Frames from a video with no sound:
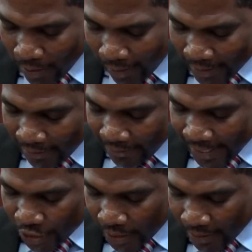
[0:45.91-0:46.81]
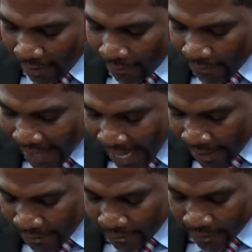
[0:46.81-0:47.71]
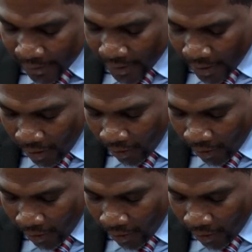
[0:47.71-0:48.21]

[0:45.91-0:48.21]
cultivation of 5